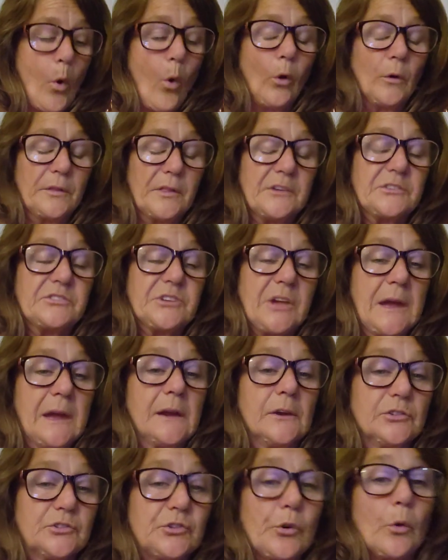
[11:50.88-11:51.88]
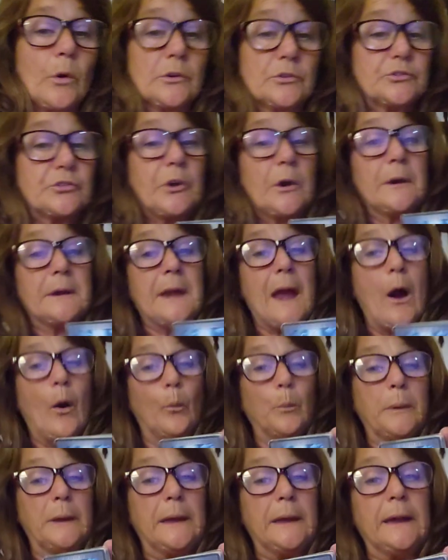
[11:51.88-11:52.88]
Or this King of Swords could
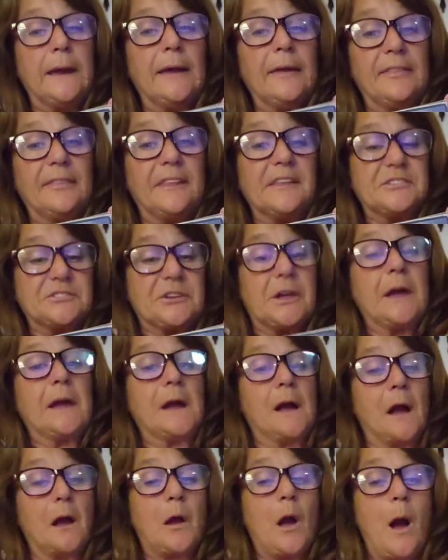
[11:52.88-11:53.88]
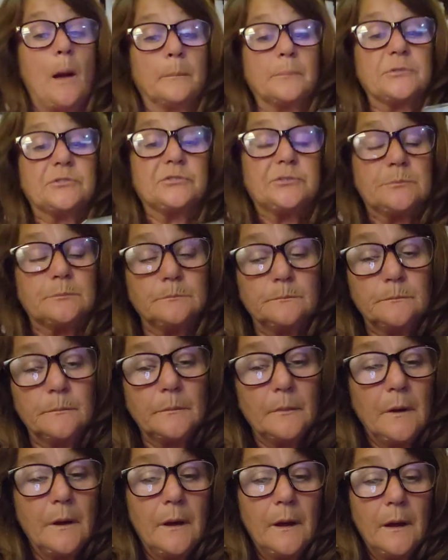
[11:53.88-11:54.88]
now be in this King of Cups
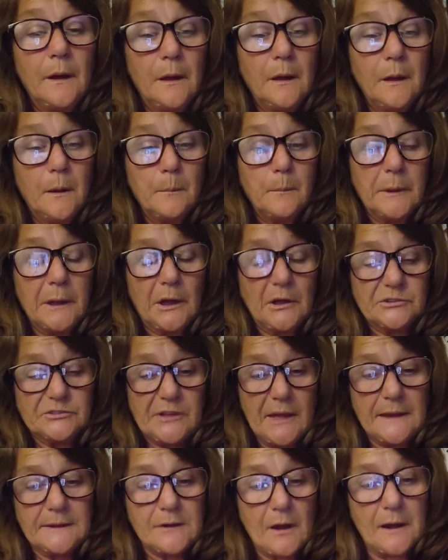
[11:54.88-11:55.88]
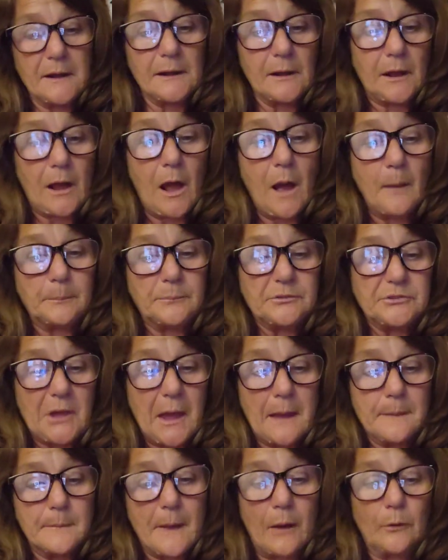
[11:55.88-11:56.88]
because that Knight of Cups
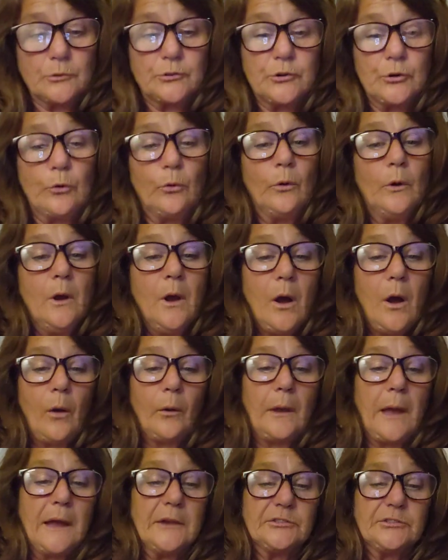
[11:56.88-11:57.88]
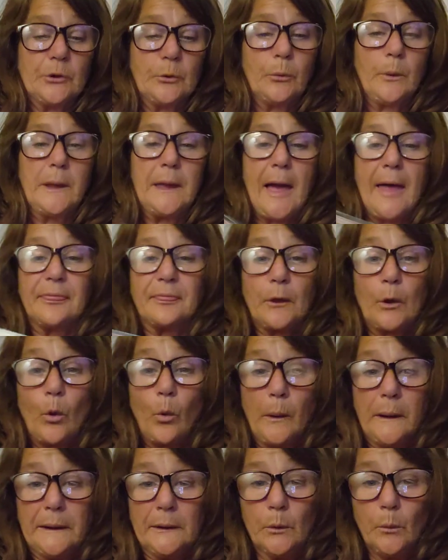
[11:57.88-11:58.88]
came out too. Okay, so we got the
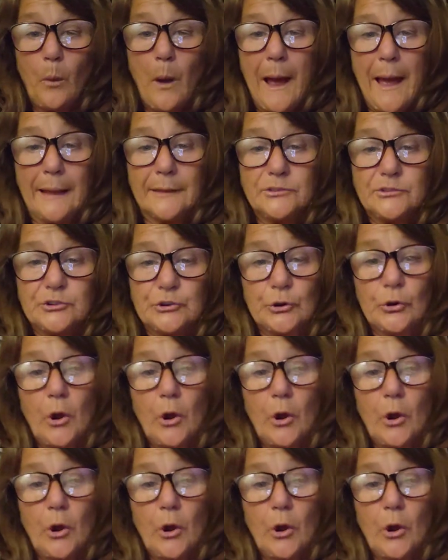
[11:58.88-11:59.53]
Queen of Wands.